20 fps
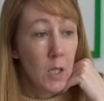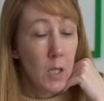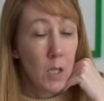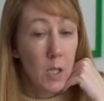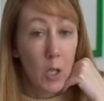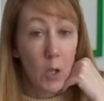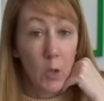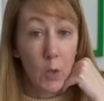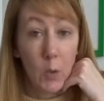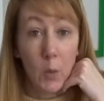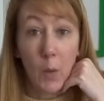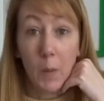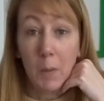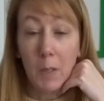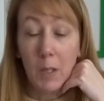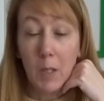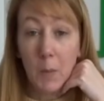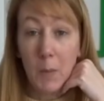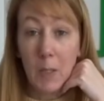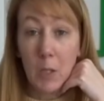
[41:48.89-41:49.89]
So I'm
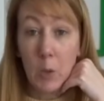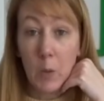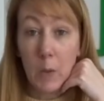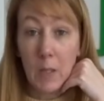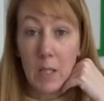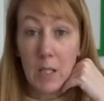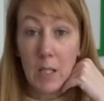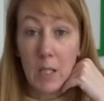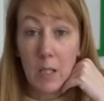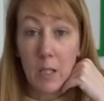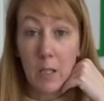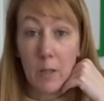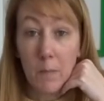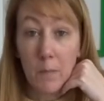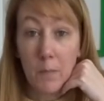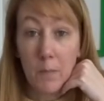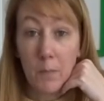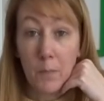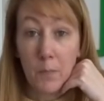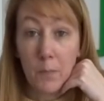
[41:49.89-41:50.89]
going to be doing
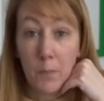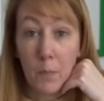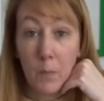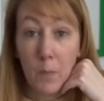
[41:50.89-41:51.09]
some